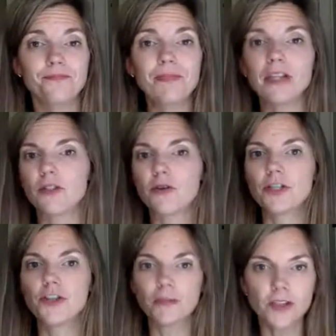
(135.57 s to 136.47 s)
So to
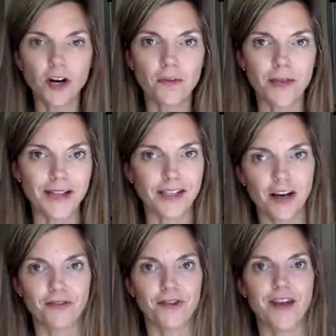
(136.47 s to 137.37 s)
jumpstart
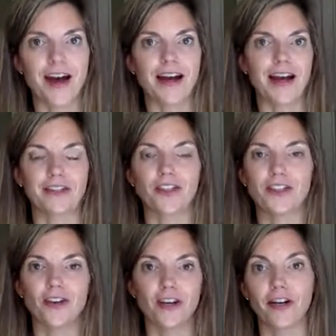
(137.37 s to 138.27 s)
myself on that, I actually
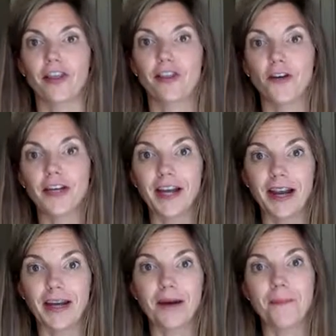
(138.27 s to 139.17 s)
started a
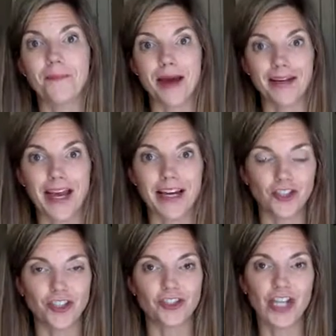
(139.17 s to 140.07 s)
30-day
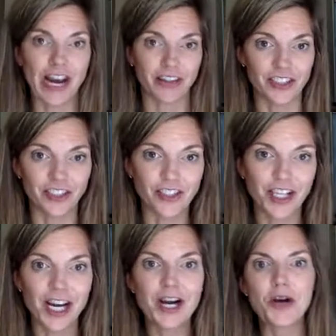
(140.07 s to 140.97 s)
meditation challenge
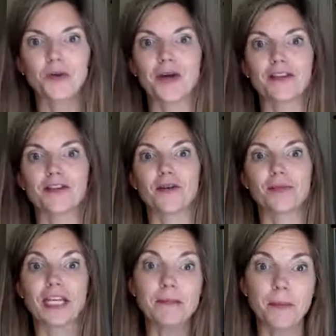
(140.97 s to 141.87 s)
with some
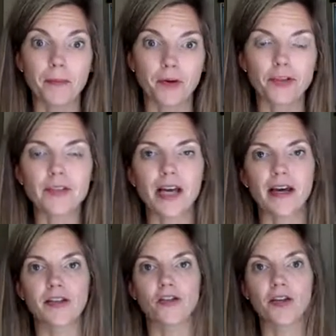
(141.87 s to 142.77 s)
team members
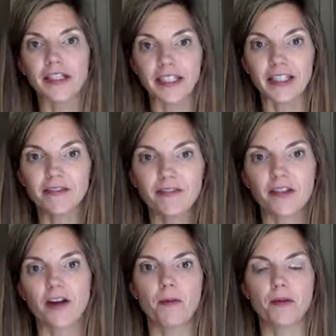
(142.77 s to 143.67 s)
at Greenleaf,
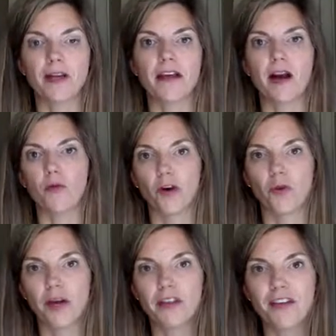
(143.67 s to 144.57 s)
the company that I work with.